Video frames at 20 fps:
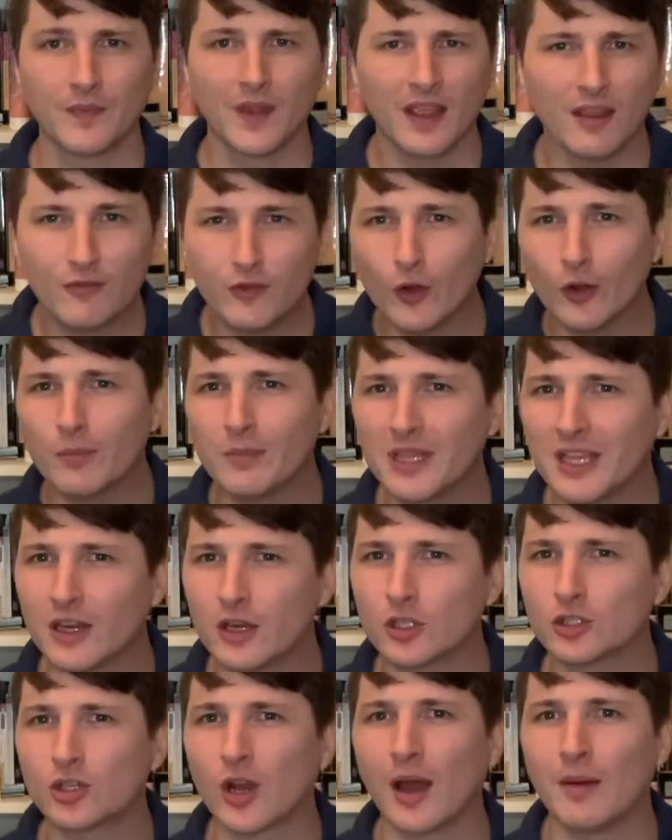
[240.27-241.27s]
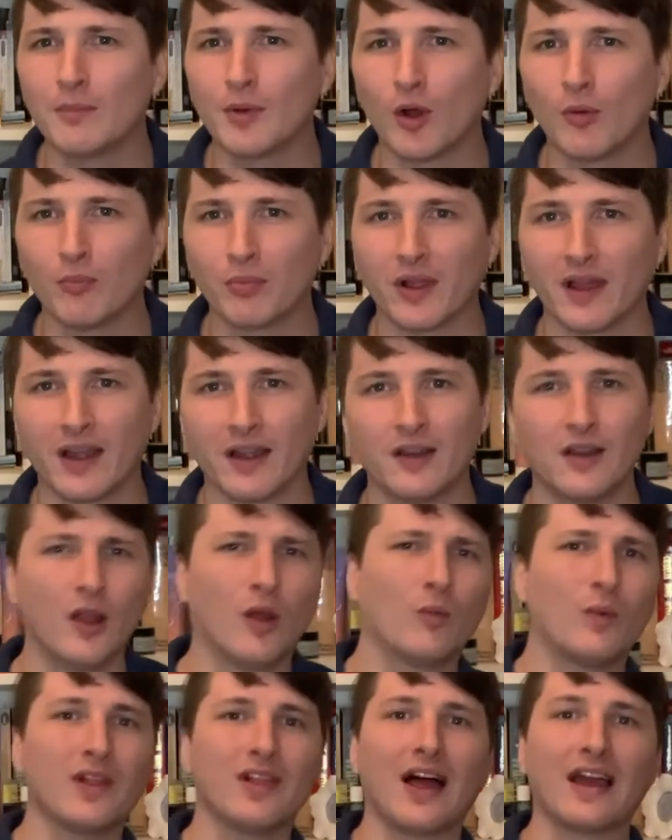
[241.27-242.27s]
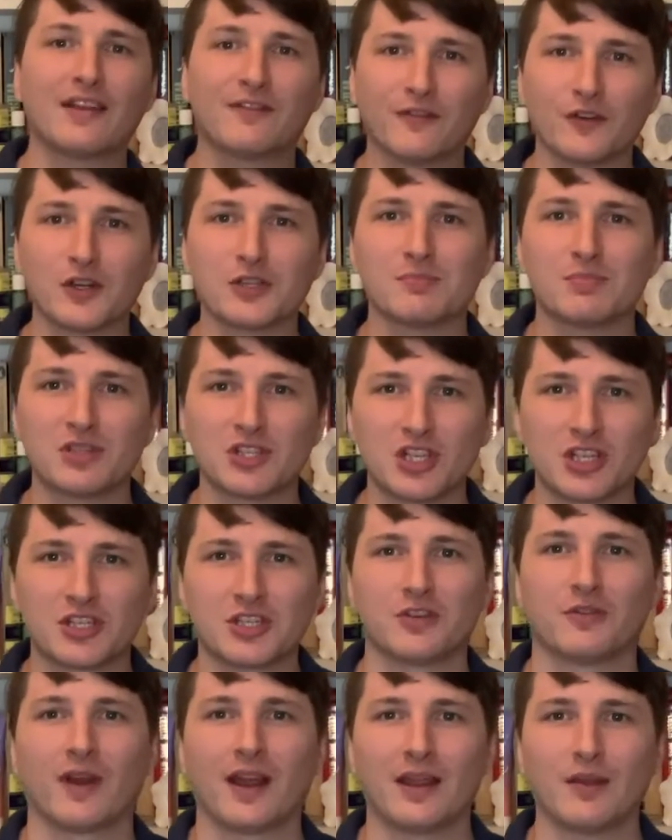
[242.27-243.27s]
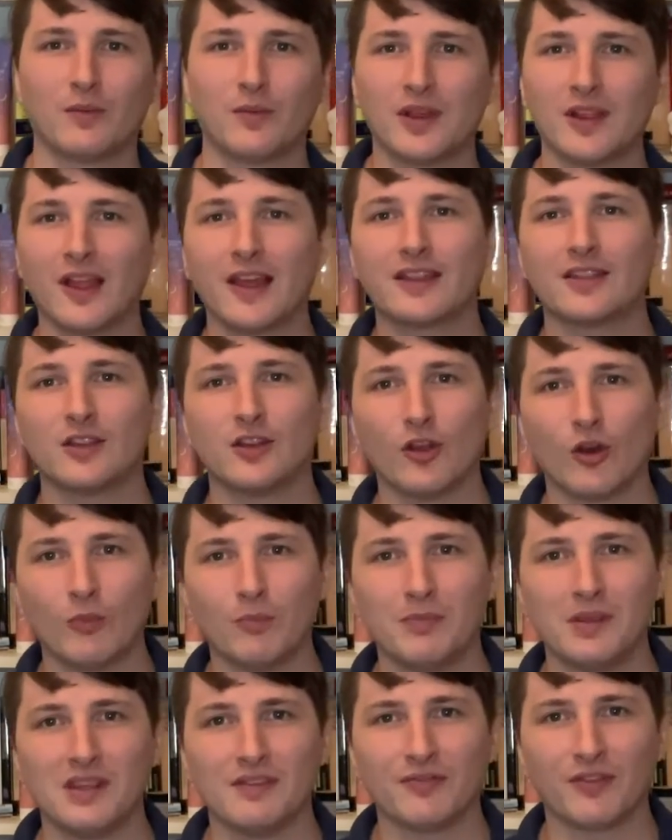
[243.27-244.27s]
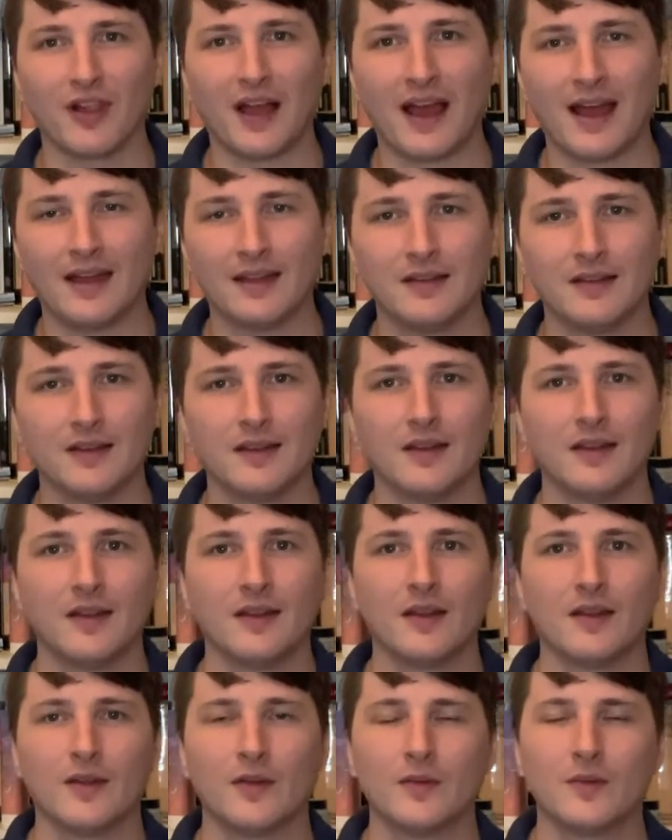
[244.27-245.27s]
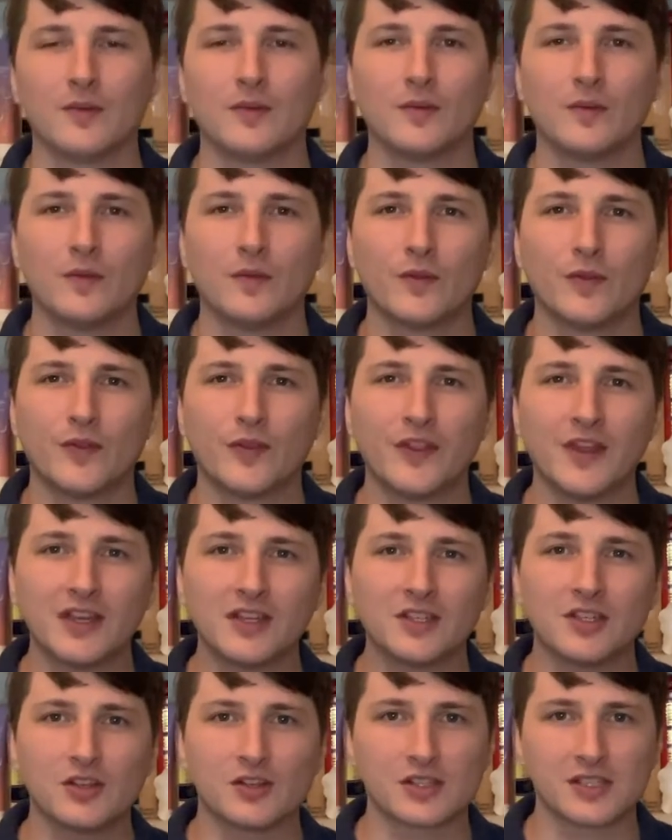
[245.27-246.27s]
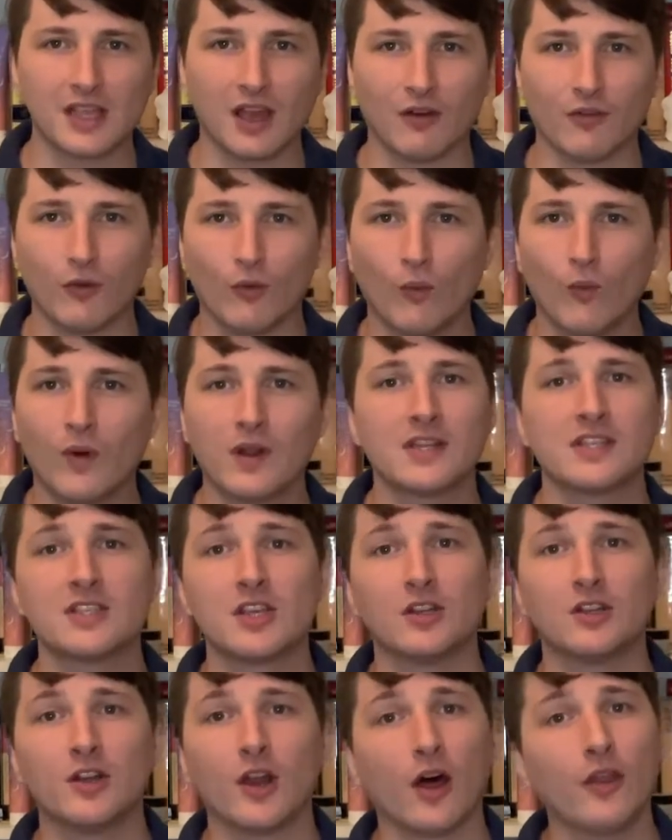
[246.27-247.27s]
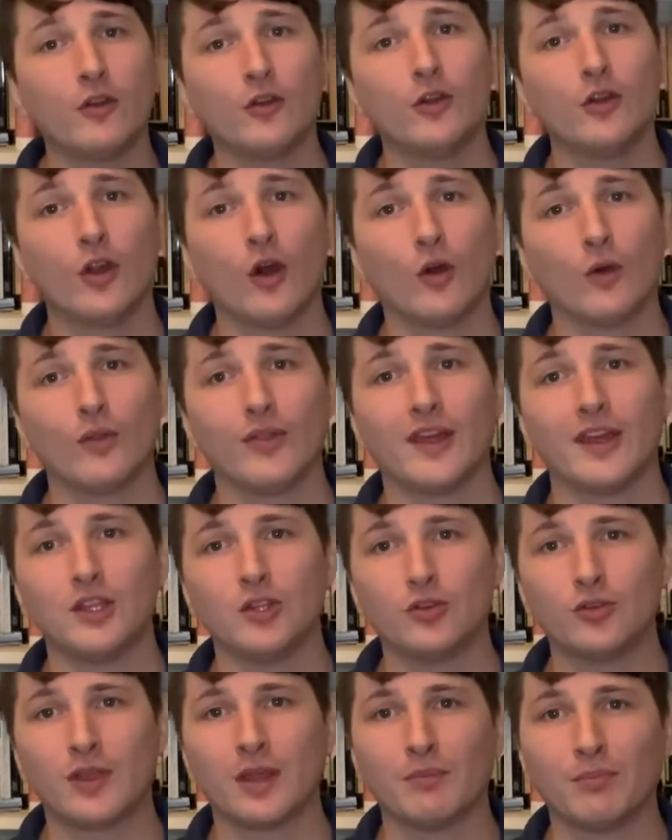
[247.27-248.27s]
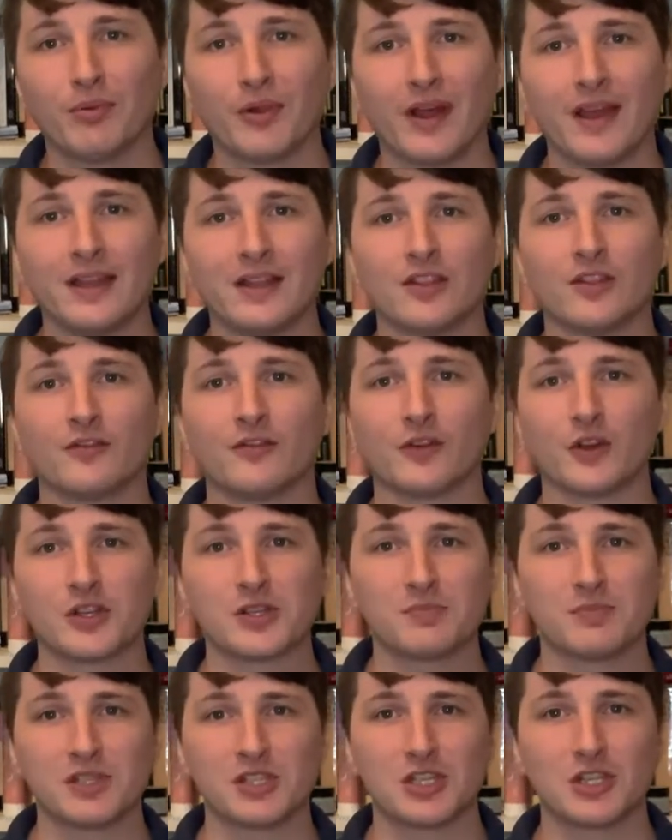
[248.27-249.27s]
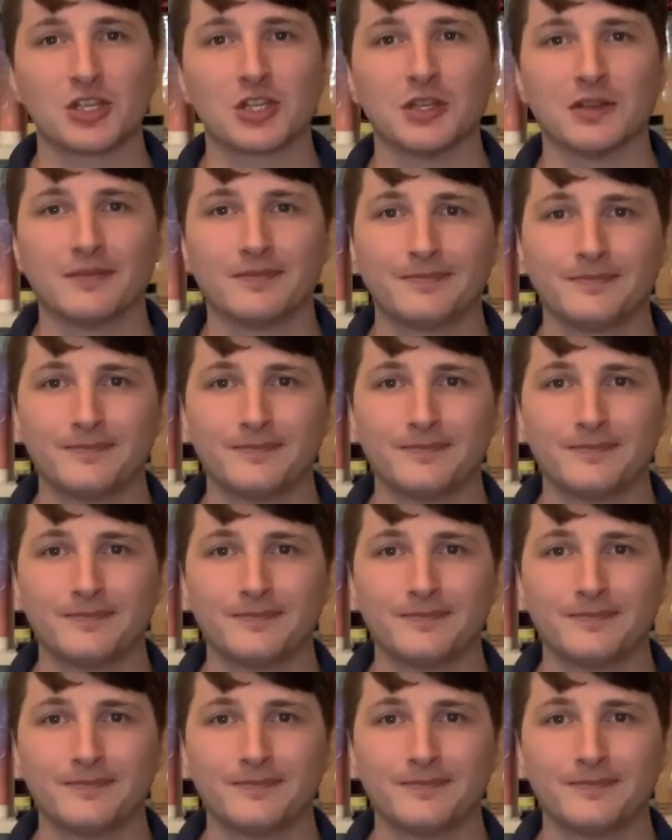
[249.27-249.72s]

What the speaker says: If you're a beginner trombone player, we like first position, right? We like the note B flat. Think to yourself, what is another note that you can play in the first position?